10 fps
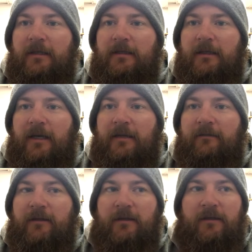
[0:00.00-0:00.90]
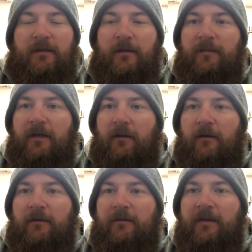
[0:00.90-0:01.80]
is kind of a bit
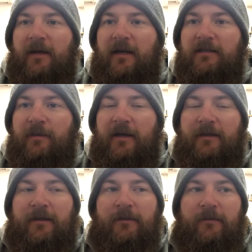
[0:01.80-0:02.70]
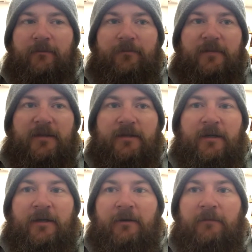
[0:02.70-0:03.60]
longer than I expected.
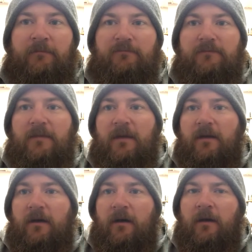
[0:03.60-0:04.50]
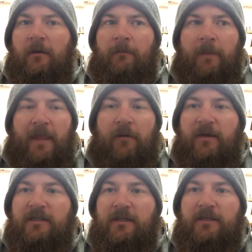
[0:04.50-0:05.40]
So I
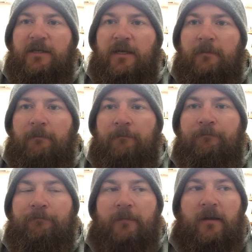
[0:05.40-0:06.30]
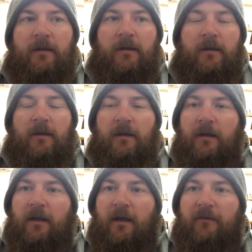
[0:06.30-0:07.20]
went to the gym,
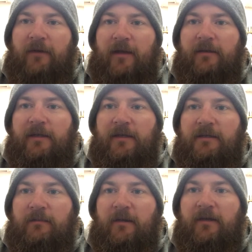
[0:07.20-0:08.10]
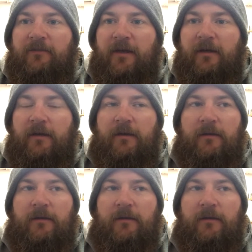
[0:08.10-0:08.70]
finally did some lifting.